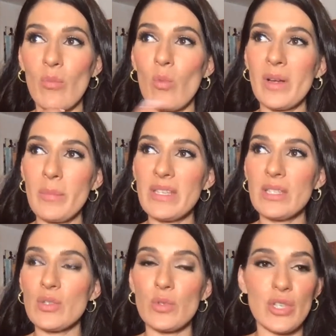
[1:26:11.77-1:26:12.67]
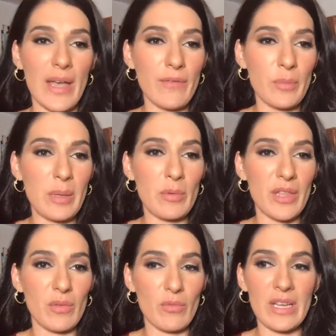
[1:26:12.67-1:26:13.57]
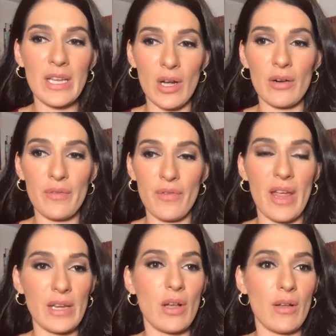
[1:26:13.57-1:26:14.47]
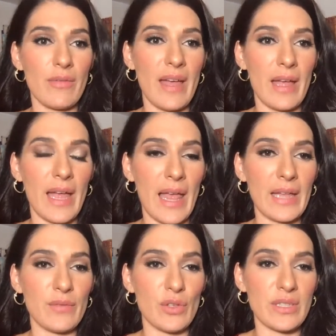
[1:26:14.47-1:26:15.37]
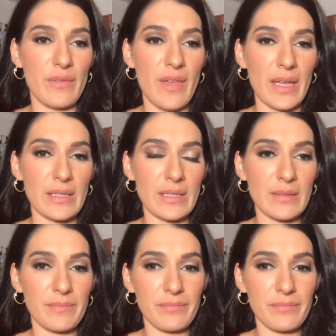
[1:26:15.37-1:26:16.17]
What message would you have for people that really are afraid of adverse effects?